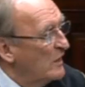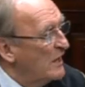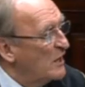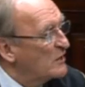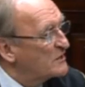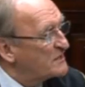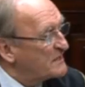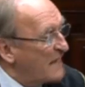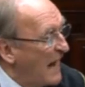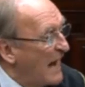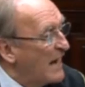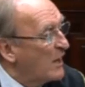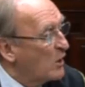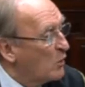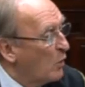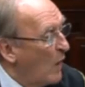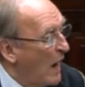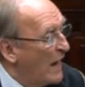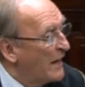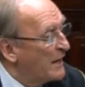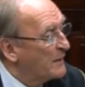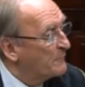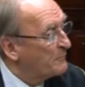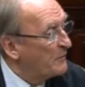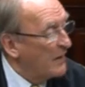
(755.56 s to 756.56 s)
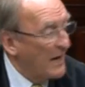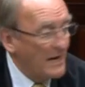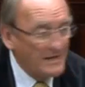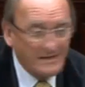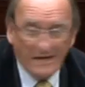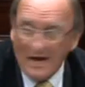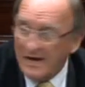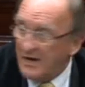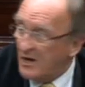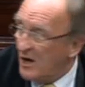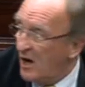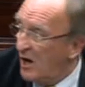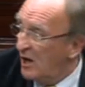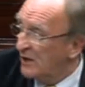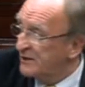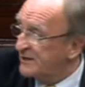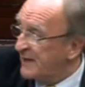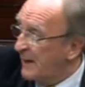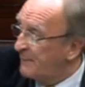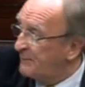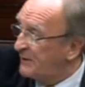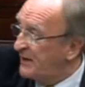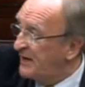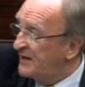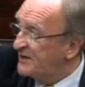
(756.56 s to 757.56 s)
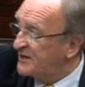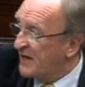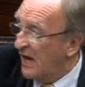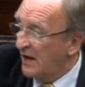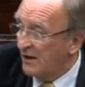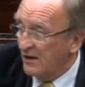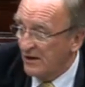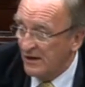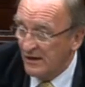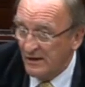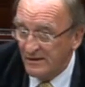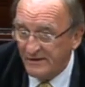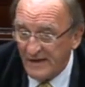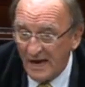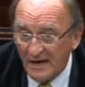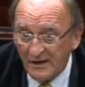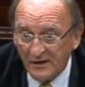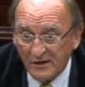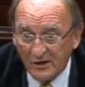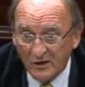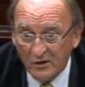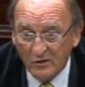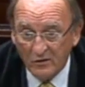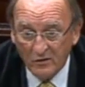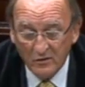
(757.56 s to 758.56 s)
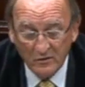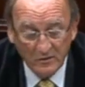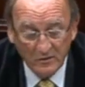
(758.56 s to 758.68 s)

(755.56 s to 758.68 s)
will you stay quiet, please? I called Deputy Donnelly. Thank you.